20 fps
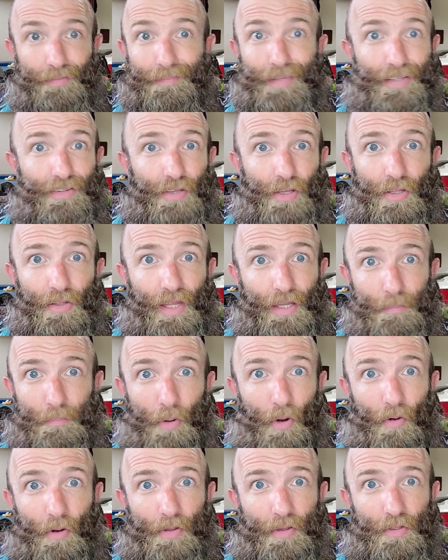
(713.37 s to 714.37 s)
That's all like
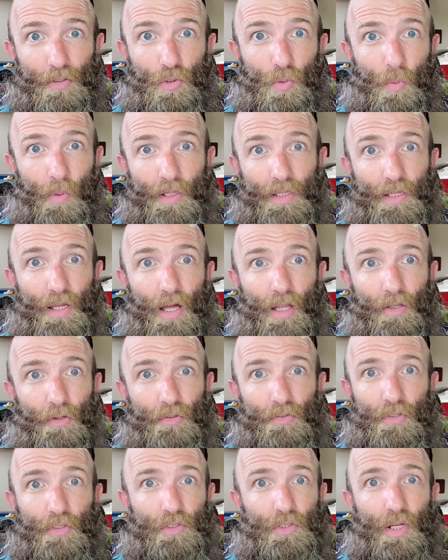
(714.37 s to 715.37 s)
part of the
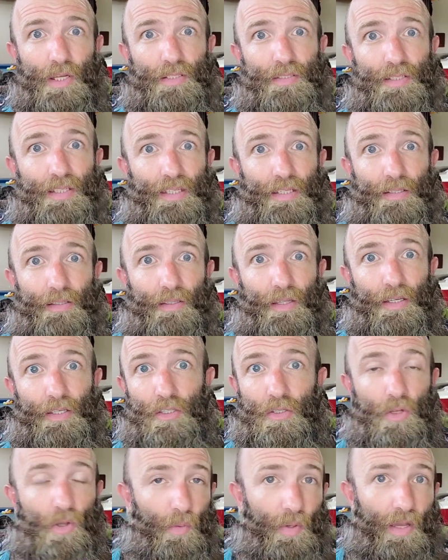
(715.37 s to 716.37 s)
$20 in the train ticket.
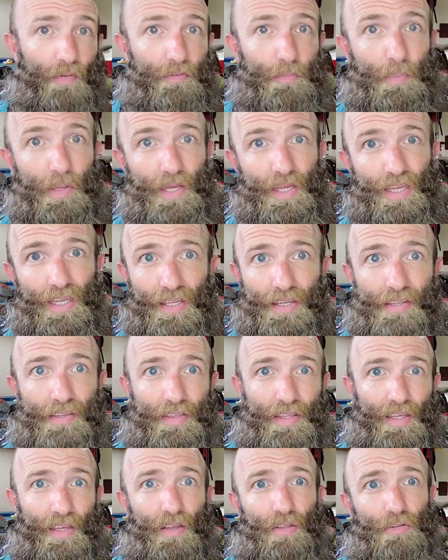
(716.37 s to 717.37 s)
Like, you don't have to pay
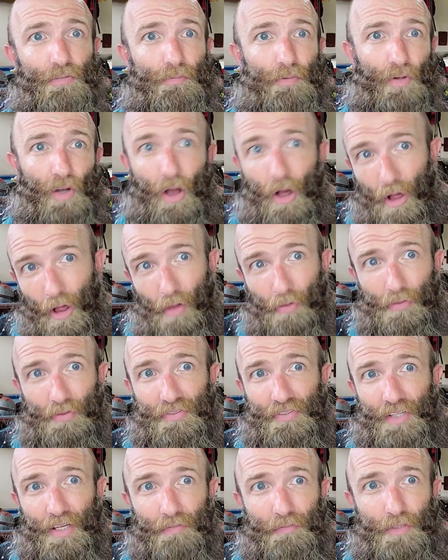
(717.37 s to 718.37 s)
anything else for all the
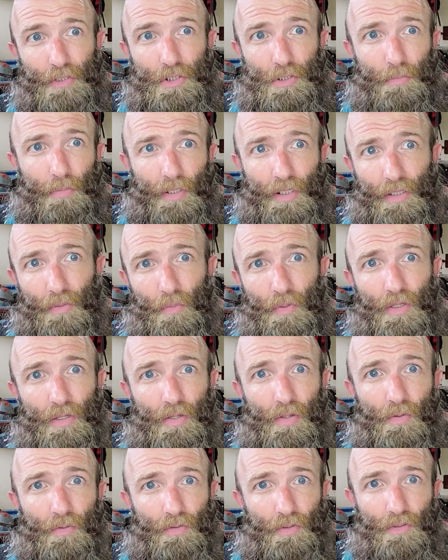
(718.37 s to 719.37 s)
stuff that you're bringing with you.